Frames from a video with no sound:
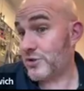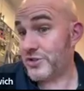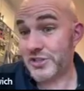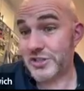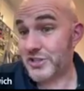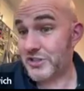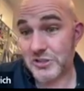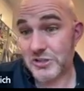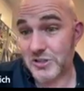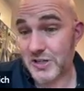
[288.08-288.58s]

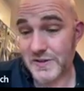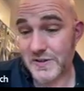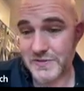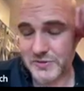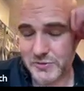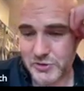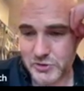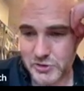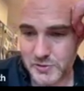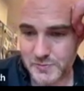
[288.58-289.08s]
person, you don't have
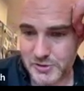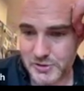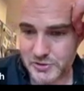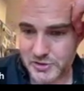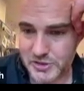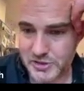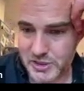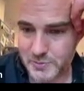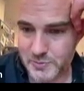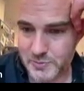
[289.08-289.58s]
to
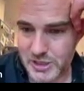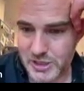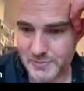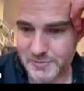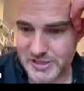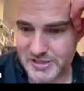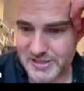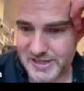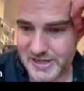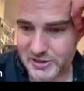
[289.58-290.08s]
attribute them. I'm
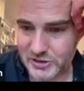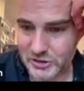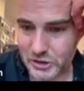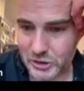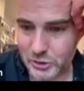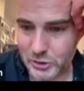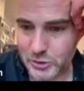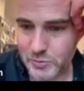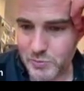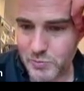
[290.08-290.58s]
going to
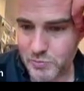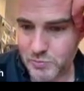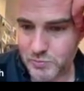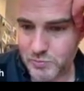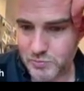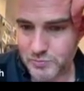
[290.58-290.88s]
download.